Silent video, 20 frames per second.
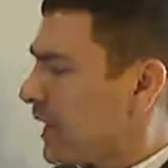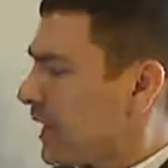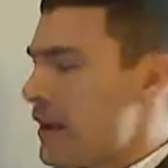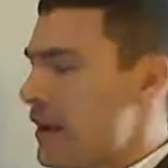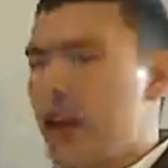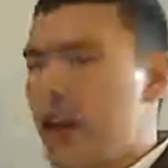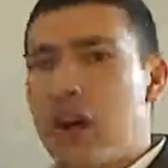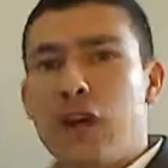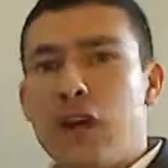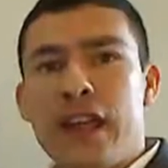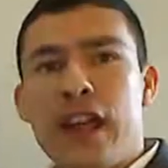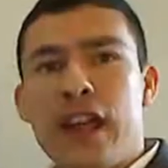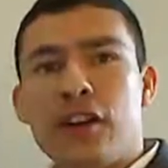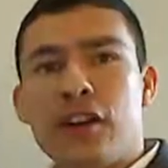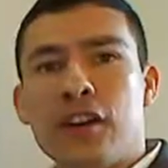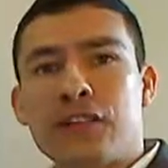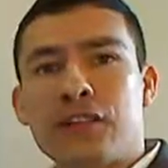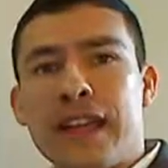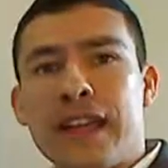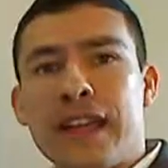He
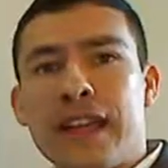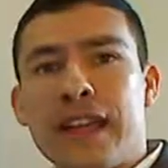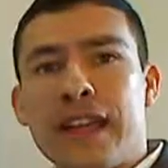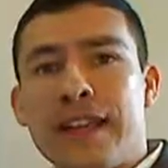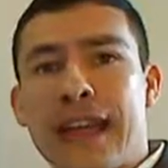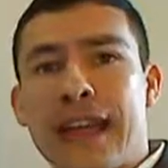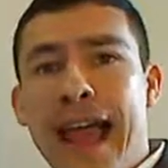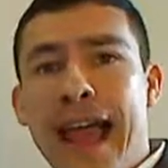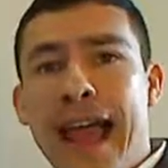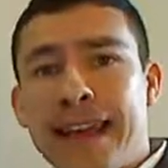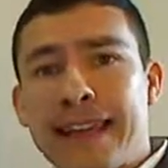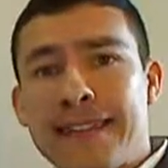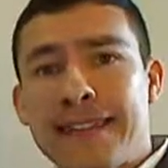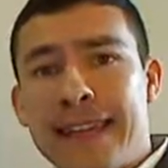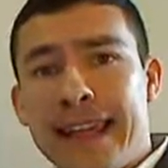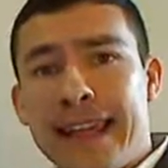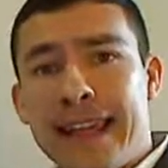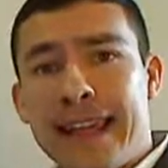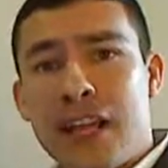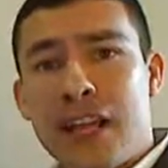also gets into how to
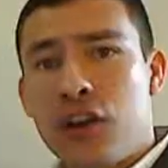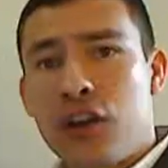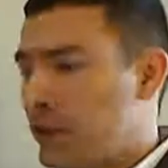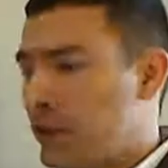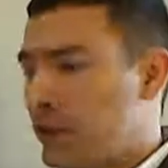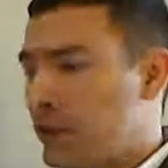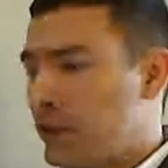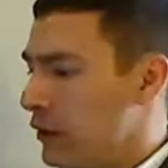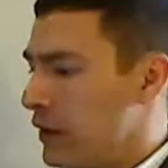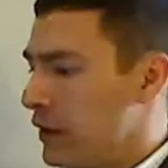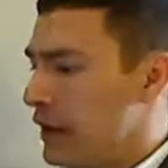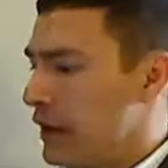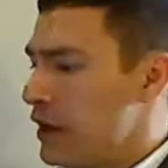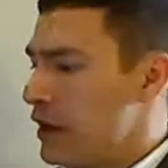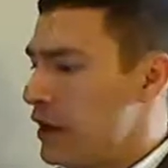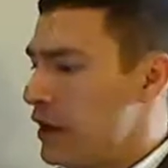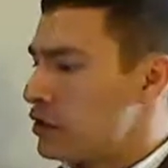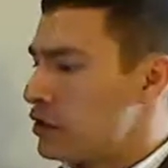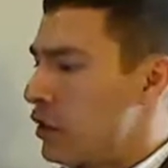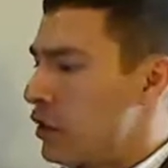take care of clothing.
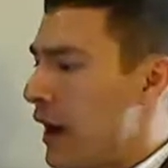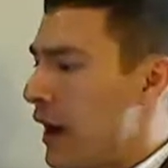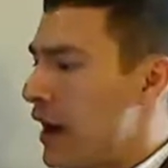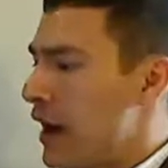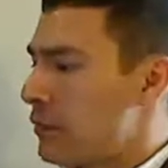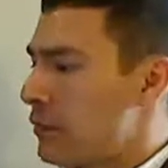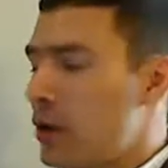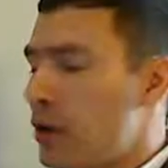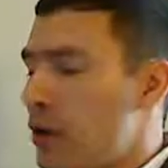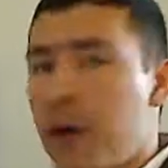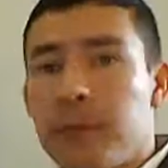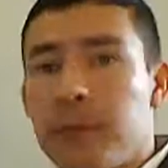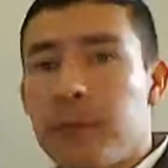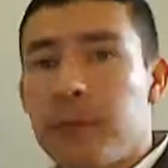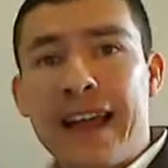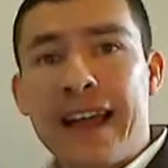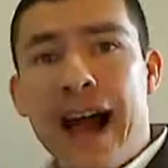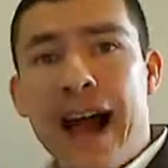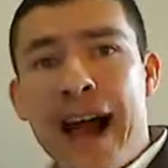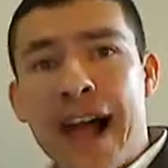So how to
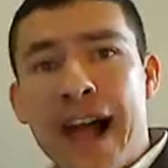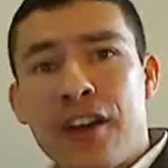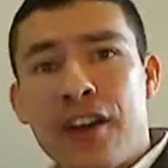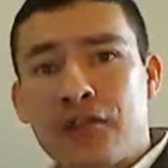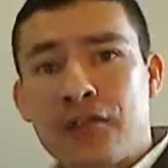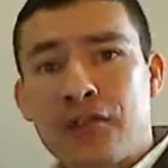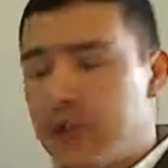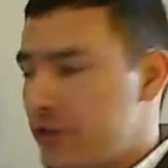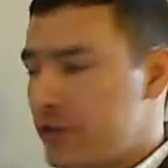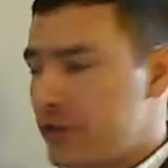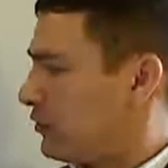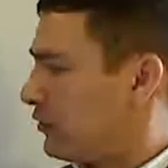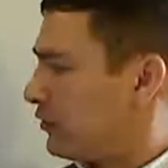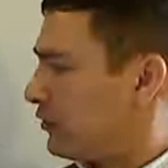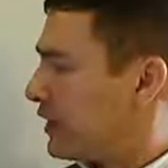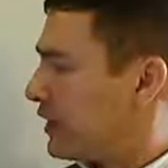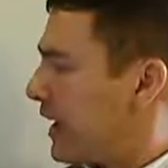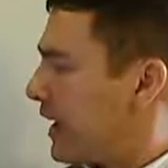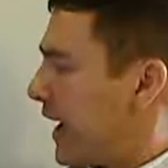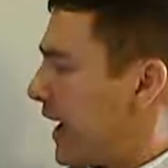properly iron your
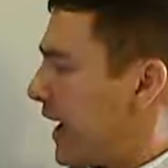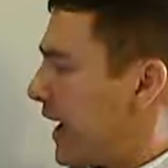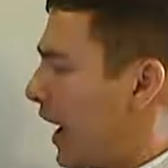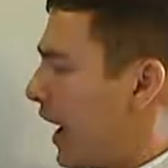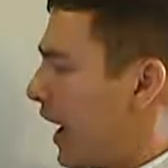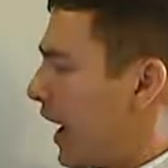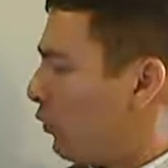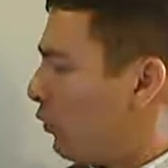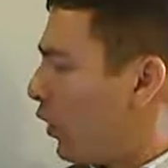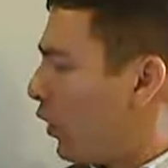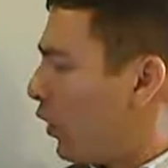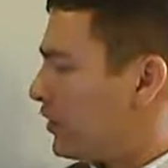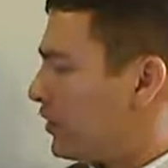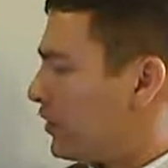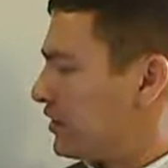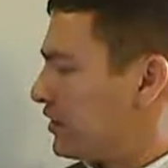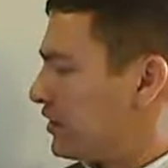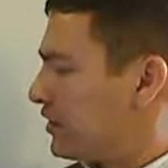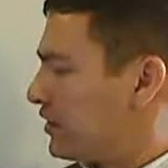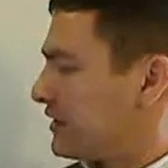shirt, how to wash
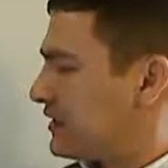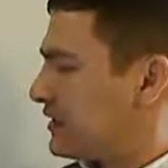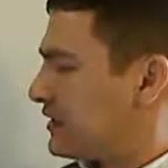it.